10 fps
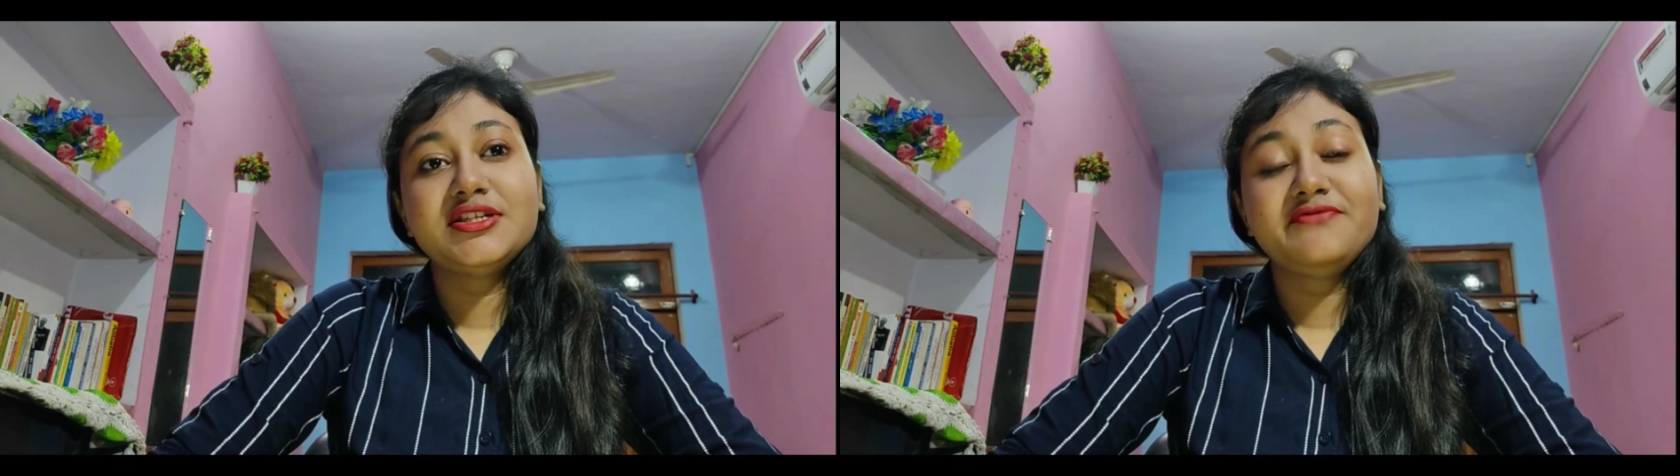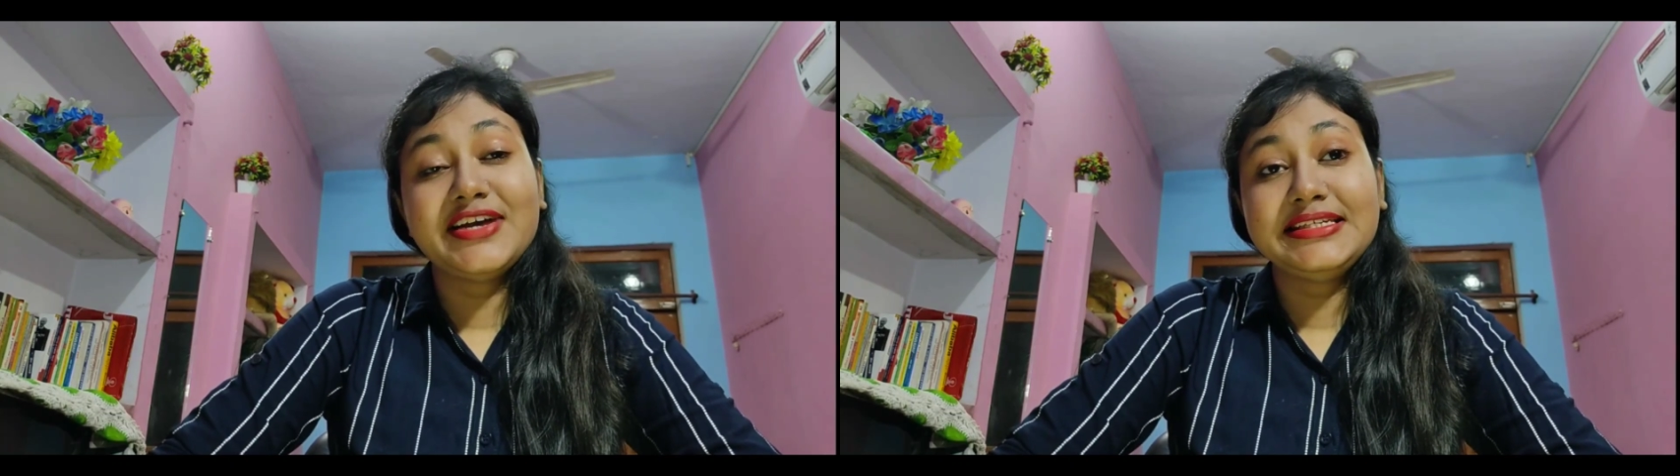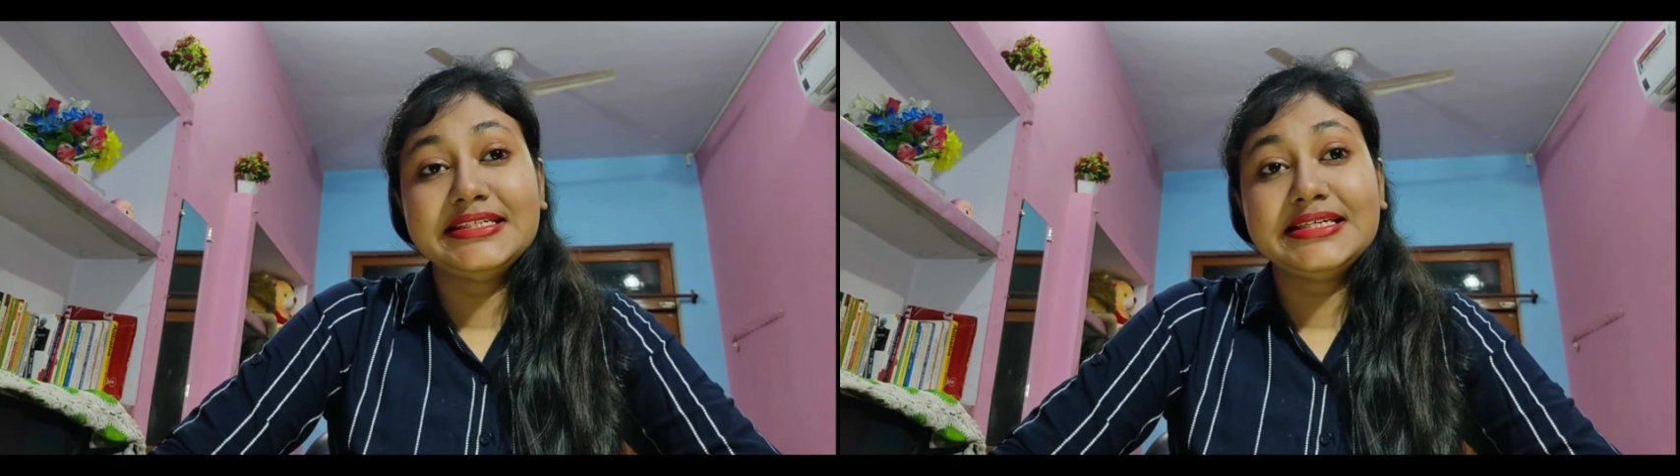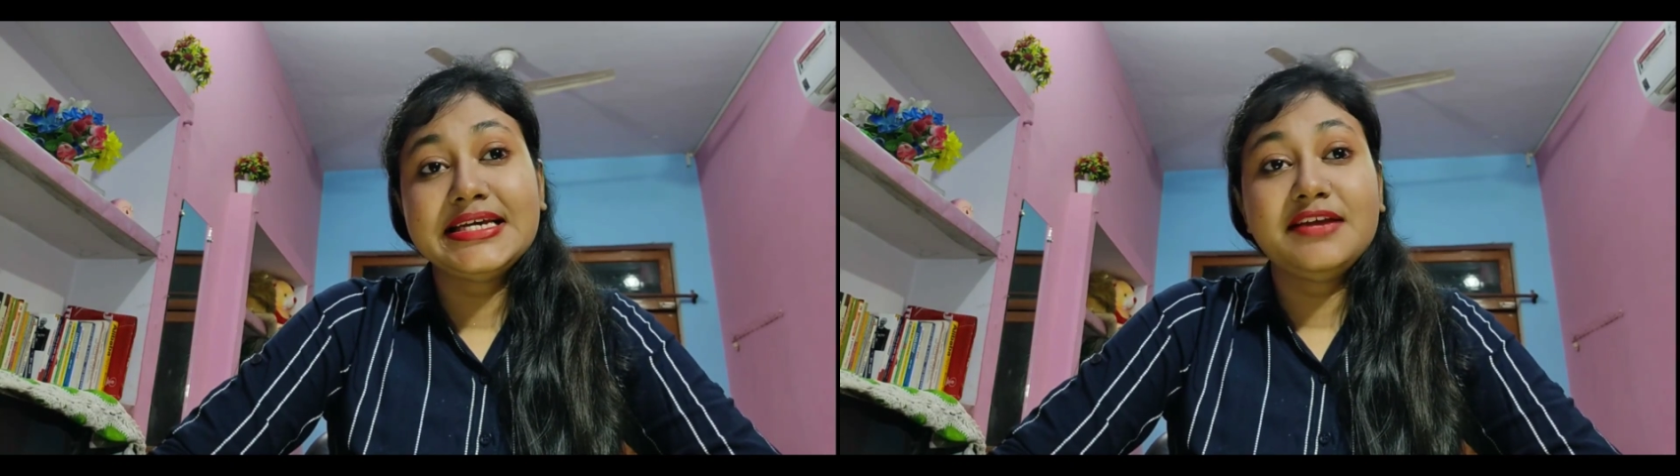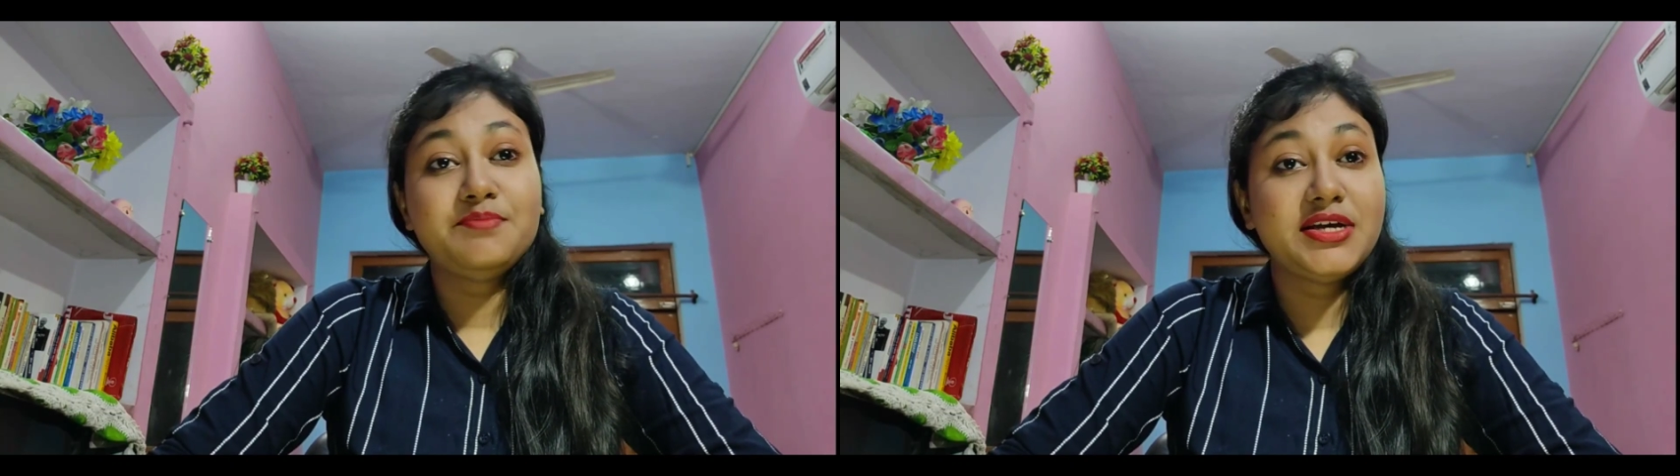veterinary in
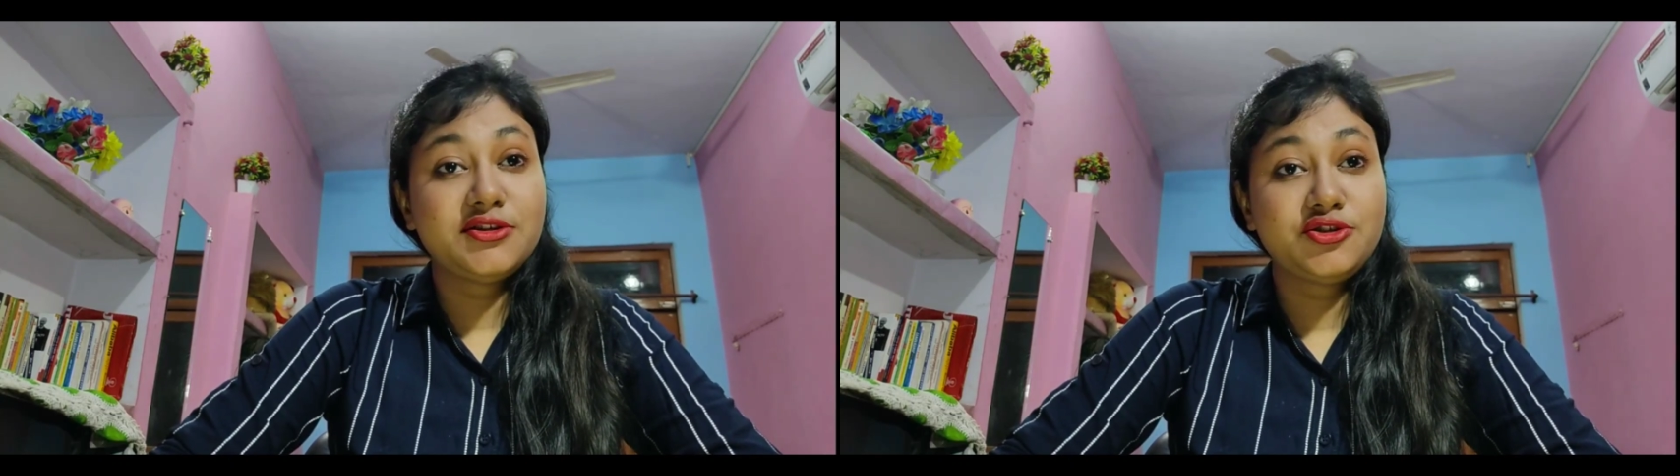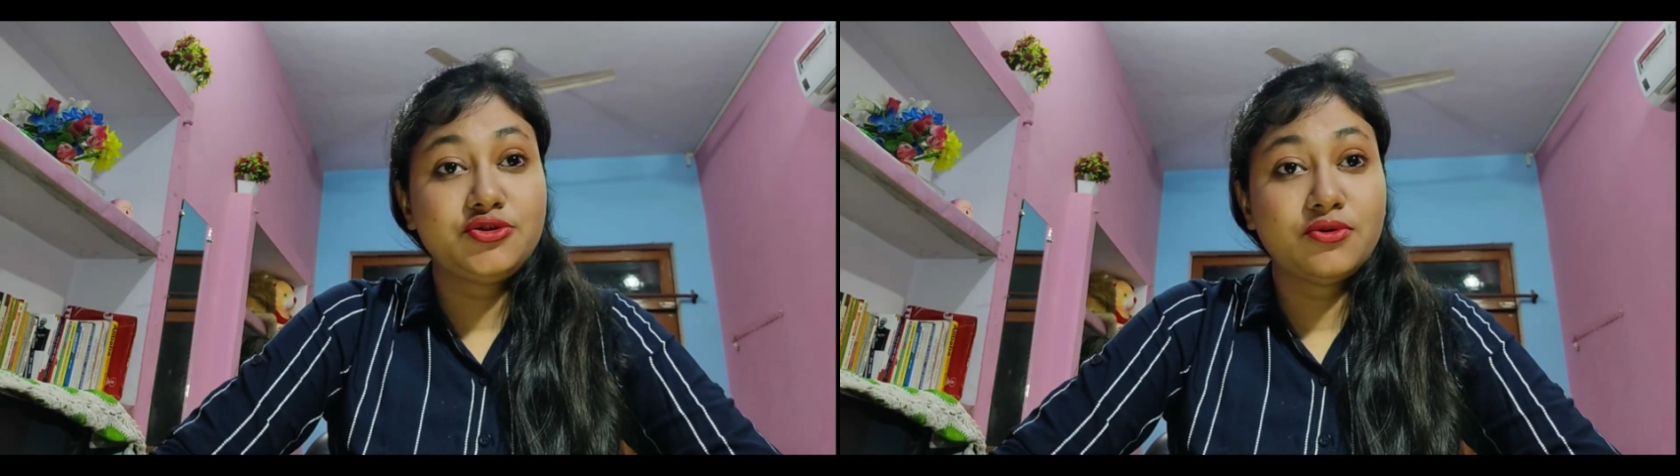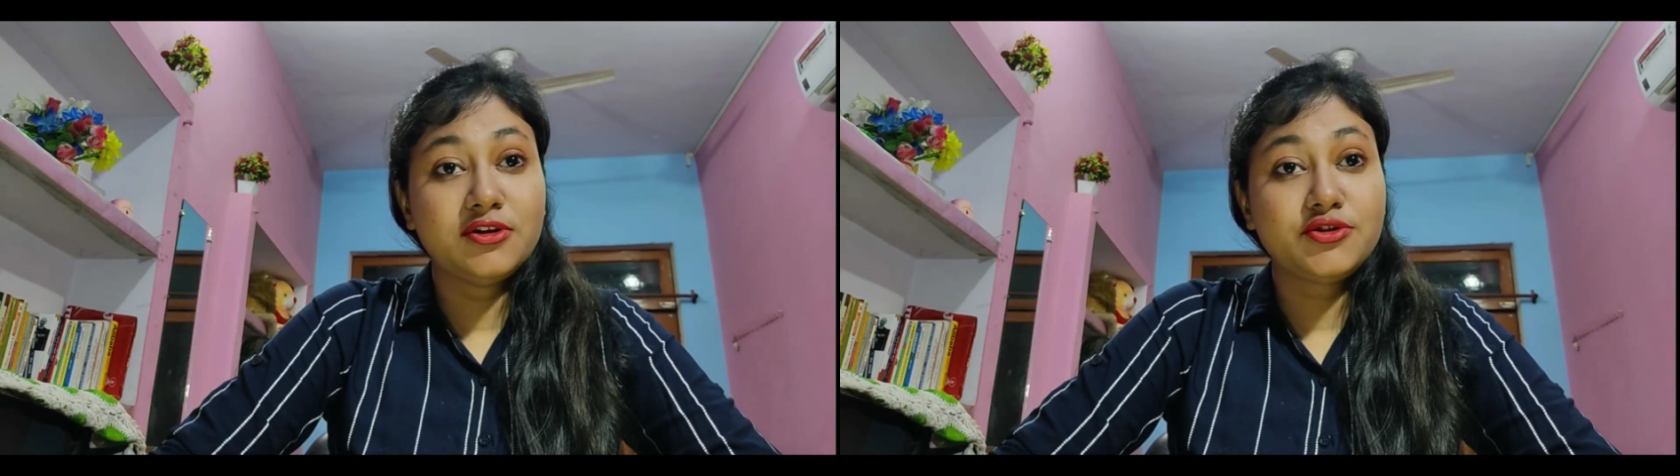BHU also,